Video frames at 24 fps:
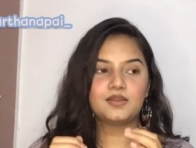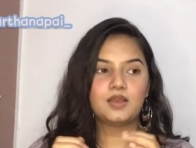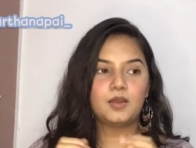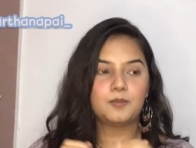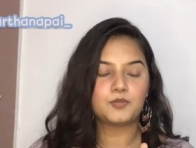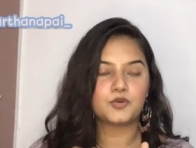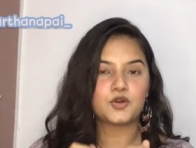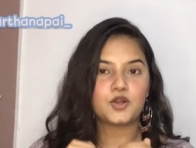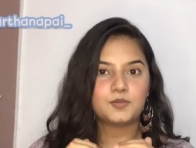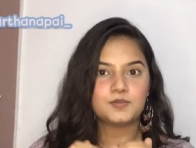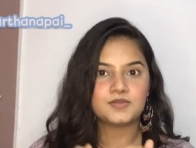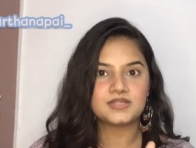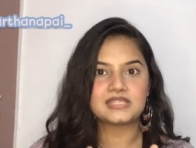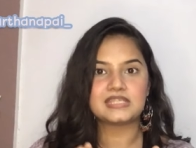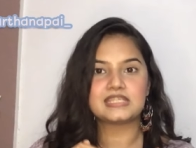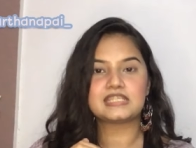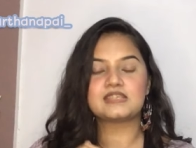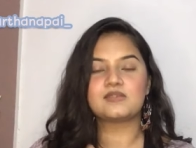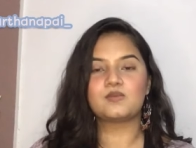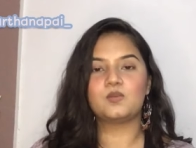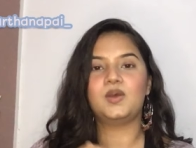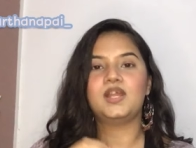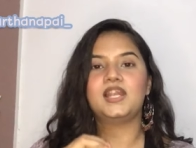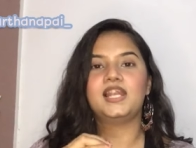I promise this
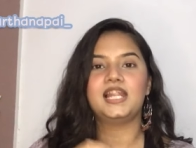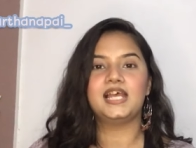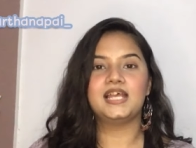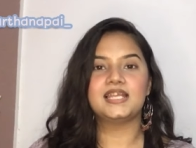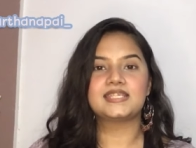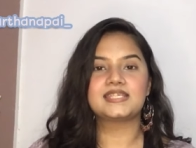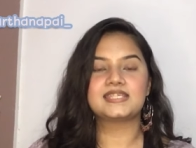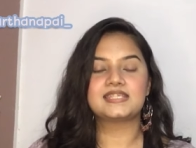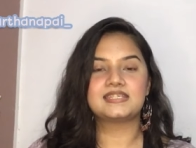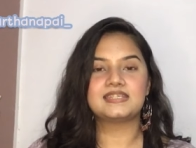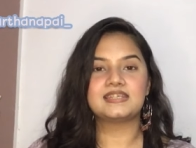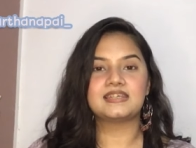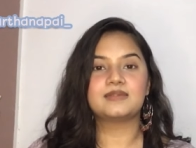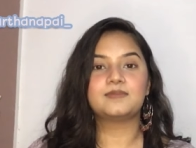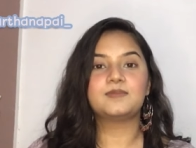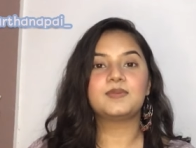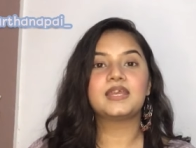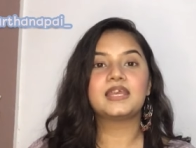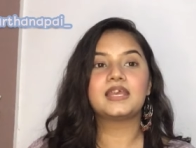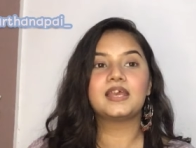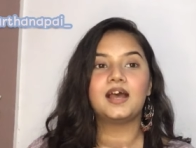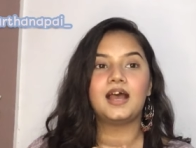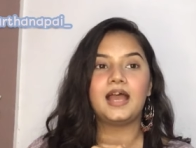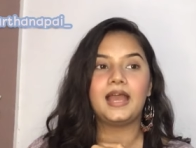is one last tip
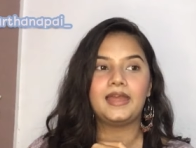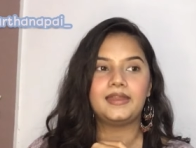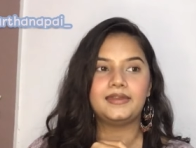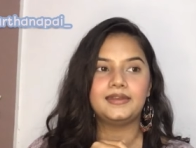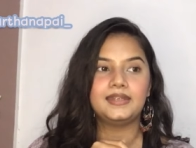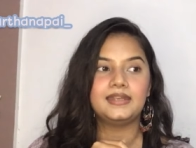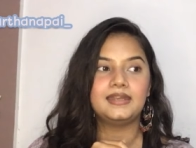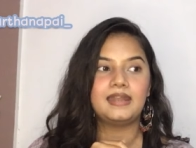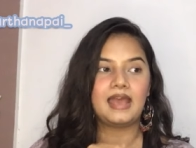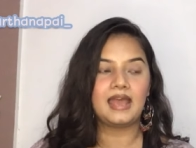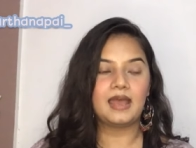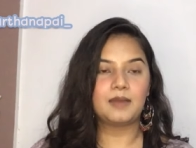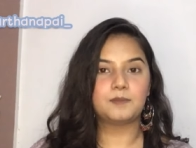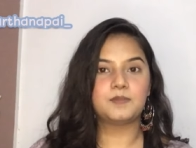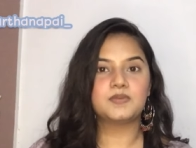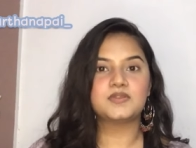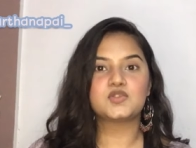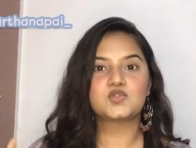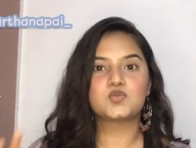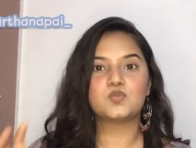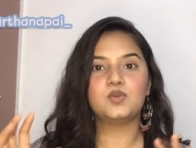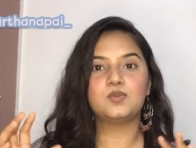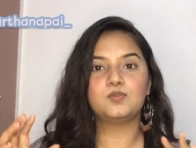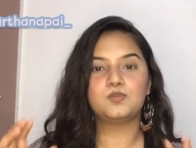and it
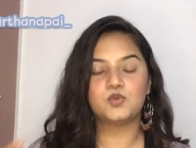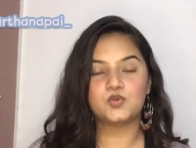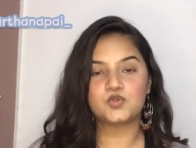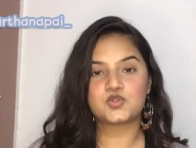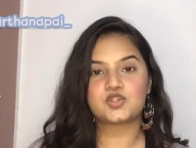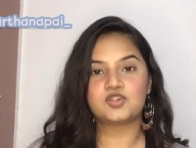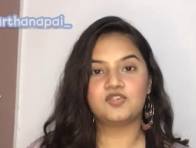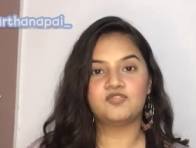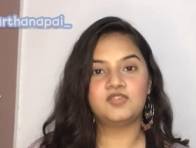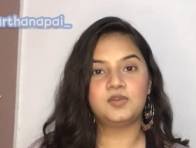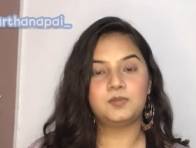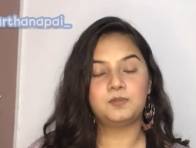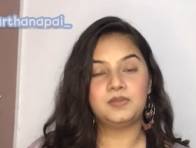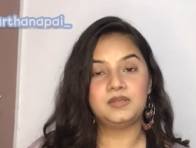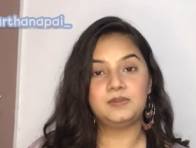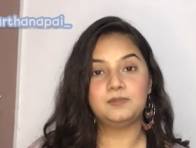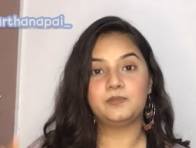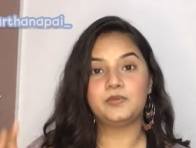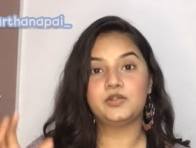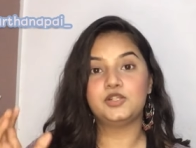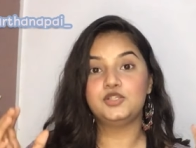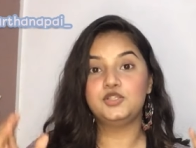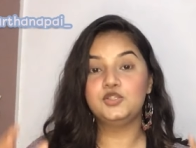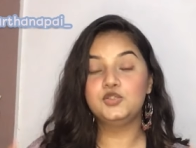happens with most of the
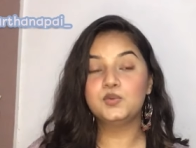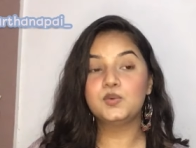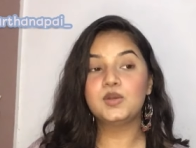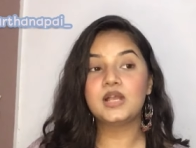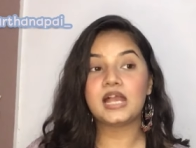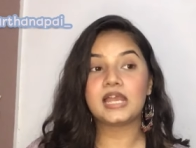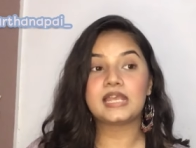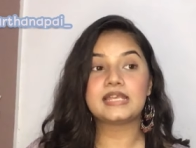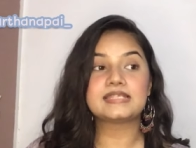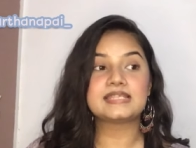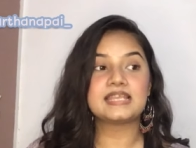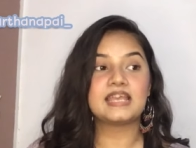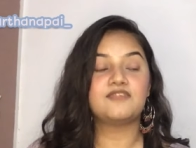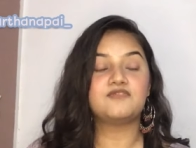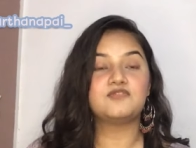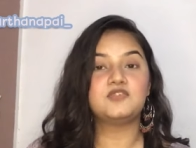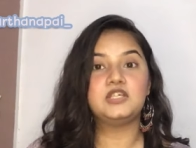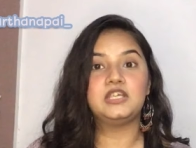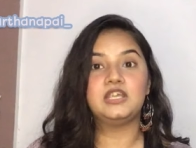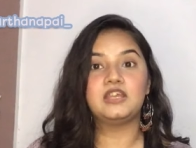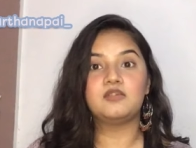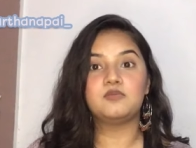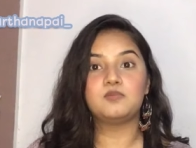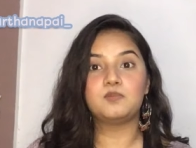people you guys have
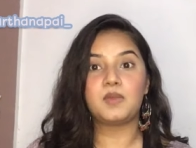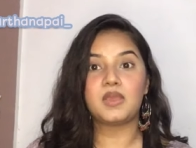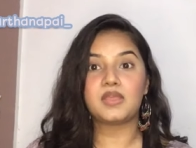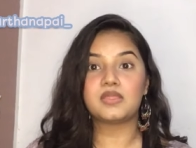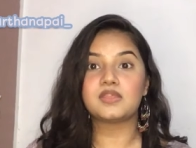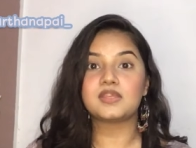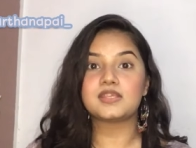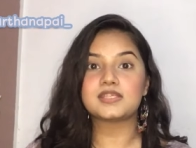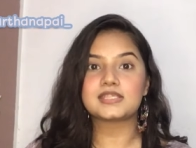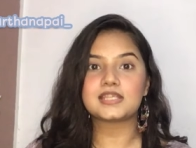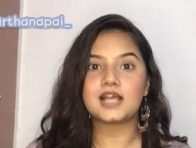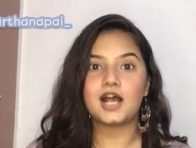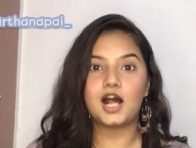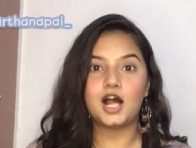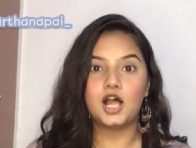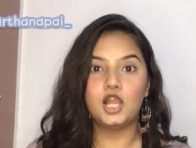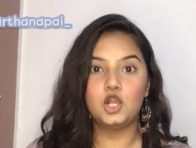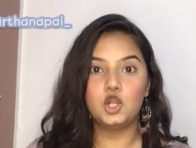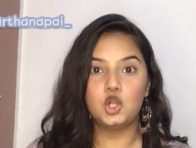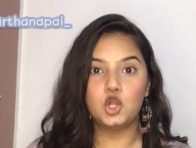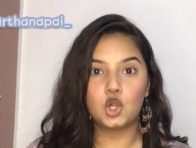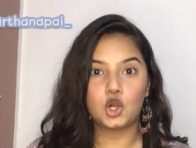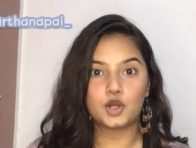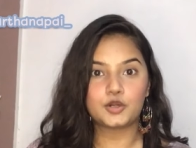dm me this a
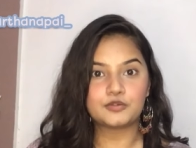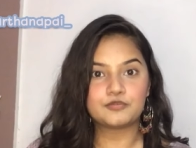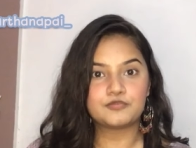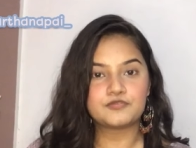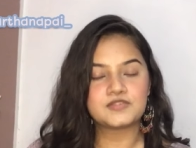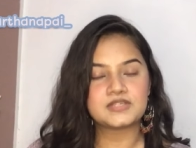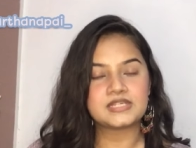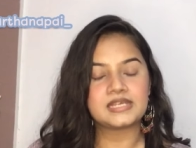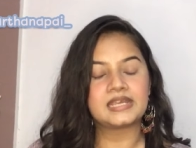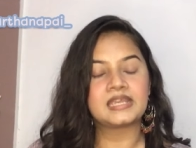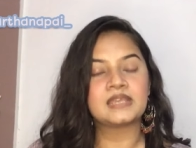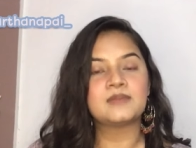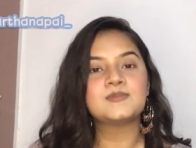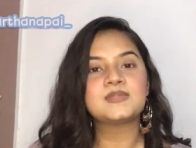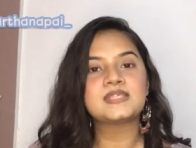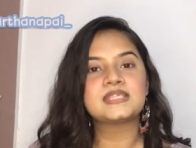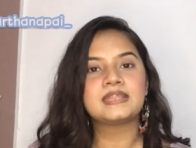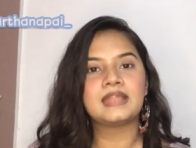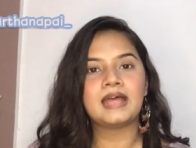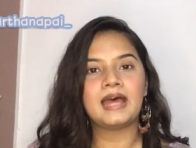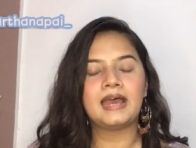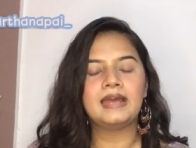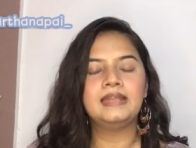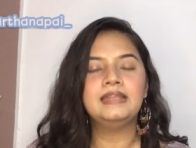lot of times
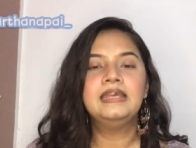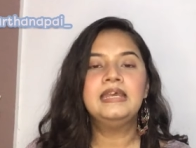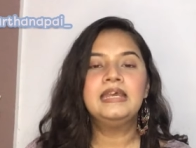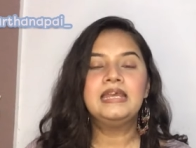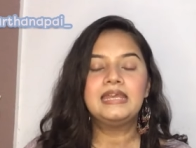that